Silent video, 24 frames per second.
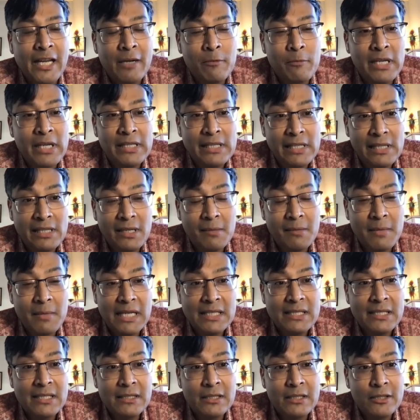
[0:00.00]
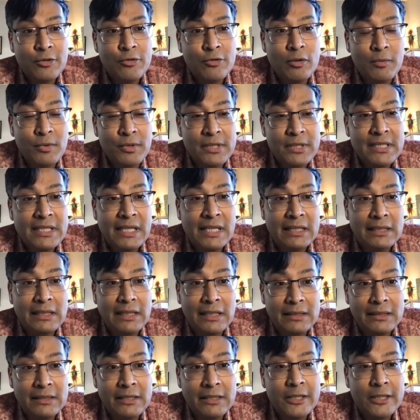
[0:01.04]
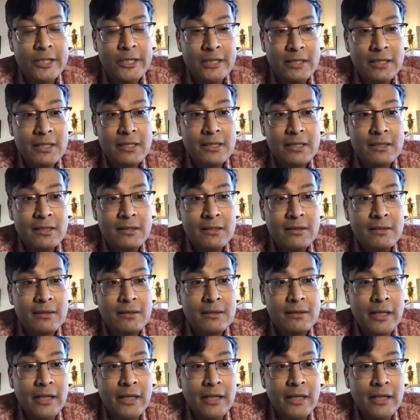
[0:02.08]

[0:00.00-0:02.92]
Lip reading: And when Neil and Massey distribute satellite dishes